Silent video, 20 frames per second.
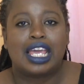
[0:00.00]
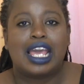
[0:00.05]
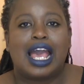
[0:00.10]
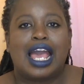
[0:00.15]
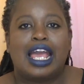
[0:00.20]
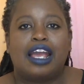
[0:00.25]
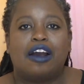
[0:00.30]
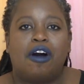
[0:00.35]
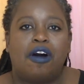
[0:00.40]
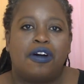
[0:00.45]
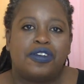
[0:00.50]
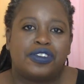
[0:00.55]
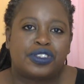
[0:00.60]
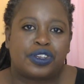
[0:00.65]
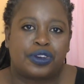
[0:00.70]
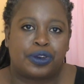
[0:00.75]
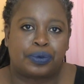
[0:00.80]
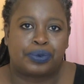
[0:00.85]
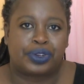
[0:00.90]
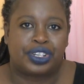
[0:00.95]
I
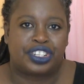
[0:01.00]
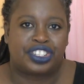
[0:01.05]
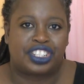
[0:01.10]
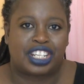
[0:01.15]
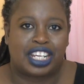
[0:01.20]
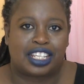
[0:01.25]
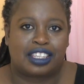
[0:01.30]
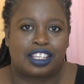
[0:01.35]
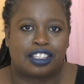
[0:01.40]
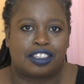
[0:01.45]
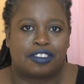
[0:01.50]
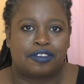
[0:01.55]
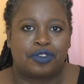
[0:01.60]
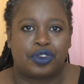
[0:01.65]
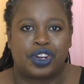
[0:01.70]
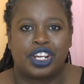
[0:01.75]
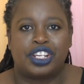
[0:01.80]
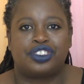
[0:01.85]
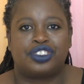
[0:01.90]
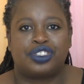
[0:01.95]
also appreciate that the
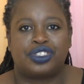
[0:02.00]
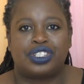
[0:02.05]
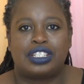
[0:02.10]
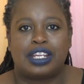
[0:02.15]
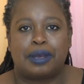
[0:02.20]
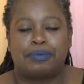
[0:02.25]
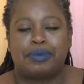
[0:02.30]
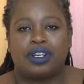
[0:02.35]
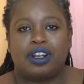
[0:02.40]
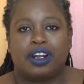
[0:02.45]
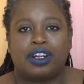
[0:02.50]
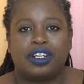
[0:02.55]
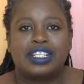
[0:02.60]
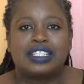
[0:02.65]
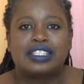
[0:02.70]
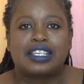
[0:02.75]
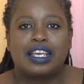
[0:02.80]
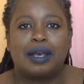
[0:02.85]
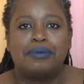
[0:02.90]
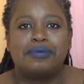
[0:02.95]
Voyager Step-In
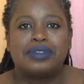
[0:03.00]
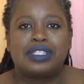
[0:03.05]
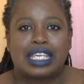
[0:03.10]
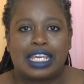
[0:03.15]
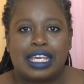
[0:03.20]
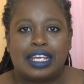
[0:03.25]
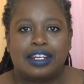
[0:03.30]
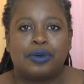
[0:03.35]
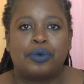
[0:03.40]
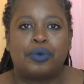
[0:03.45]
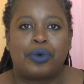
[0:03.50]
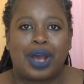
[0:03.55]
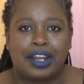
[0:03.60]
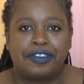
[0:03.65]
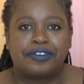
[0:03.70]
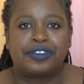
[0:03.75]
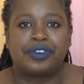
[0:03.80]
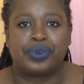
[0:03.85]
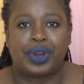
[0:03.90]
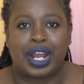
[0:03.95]
harness comes in a
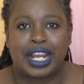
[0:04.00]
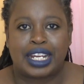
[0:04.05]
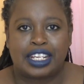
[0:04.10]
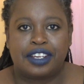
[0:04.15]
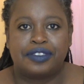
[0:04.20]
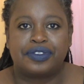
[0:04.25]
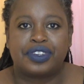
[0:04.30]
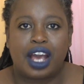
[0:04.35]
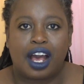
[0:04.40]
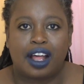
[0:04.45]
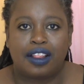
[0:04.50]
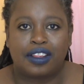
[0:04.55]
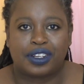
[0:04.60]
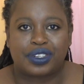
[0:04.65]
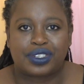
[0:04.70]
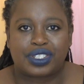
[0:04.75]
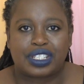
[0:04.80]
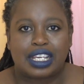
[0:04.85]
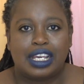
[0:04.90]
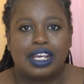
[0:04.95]
wide variety of
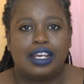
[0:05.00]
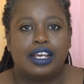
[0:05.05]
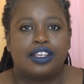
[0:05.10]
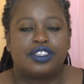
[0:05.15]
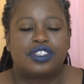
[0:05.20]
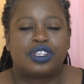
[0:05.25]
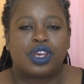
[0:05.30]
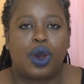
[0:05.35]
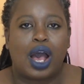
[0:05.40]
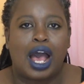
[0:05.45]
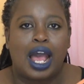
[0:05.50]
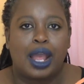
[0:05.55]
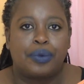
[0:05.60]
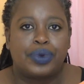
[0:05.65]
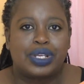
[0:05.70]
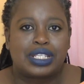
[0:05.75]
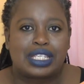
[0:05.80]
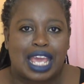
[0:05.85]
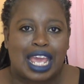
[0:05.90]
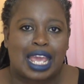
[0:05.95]
colors. So I
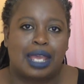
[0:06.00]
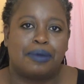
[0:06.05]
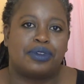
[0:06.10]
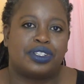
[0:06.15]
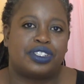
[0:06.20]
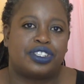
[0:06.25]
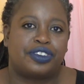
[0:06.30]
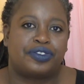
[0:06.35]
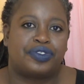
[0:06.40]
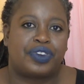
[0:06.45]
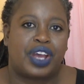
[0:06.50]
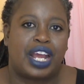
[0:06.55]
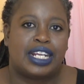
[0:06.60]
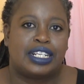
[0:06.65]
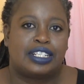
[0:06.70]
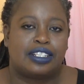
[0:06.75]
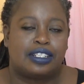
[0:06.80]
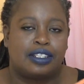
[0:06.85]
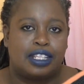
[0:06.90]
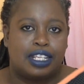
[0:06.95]
was able to
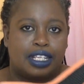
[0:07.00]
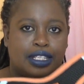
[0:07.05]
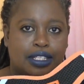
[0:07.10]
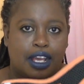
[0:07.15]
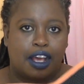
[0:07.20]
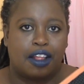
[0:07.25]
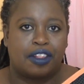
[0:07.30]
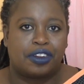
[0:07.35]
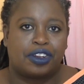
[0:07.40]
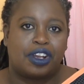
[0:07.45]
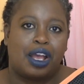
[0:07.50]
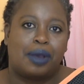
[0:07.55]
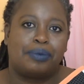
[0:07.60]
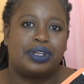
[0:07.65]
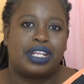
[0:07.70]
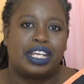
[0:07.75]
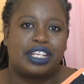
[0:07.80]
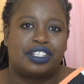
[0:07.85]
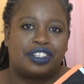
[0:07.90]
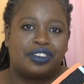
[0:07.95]
find this color
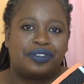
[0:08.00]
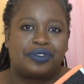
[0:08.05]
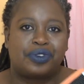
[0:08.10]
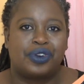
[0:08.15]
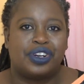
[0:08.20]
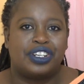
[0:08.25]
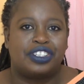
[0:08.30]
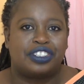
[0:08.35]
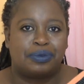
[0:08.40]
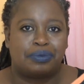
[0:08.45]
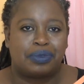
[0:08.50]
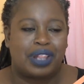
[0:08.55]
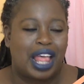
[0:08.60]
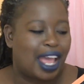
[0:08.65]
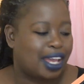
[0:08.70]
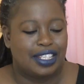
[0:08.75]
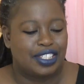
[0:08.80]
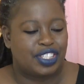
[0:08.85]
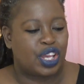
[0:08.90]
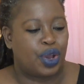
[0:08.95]
combination of orange and
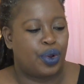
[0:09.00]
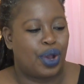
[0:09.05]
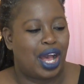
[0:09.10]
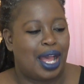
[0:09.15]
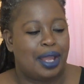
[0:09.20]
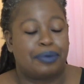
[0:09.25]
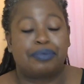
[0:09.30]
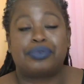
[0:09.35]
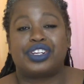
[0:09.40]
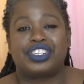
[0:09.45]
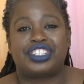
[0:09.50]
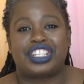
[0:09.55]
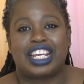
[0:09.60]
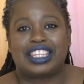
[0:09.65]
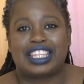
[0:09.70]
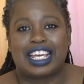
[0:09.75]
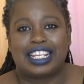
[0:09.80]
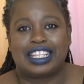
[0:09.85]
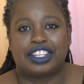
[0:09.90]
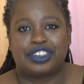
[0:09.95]
black. So I
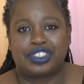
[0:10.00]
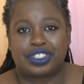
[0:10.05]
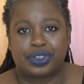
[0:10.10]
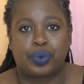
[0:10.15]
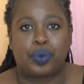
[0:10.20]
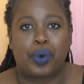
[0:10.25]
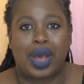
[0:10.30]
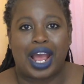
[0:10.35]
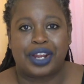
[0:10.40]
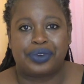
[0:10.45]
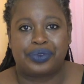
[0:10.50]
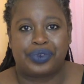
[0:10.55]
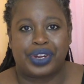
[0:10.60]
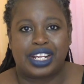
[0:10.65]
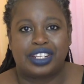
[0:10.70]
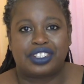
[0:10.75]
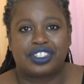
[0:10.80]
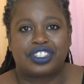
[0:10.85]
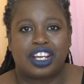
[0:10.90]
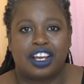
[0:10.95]
appreciate that there's a wide
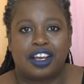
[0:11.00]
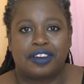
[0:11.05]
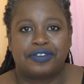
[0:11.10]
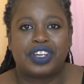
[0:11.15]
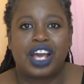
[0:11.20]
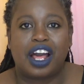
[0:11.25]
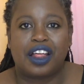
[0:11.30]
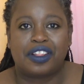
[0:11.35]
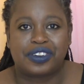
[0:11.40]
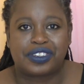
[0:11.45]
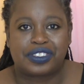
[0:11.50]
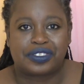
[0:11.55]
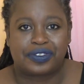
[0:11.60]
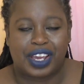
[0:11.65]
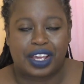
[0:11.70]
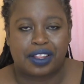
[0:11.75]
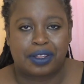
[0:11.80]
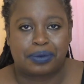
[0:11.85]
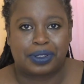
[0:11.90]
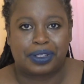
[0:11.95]
range of colors
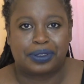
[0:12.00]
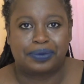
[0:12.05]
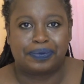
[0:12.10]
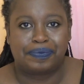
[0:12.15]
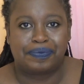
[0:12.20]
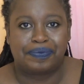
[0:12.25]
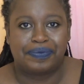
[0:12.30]
available.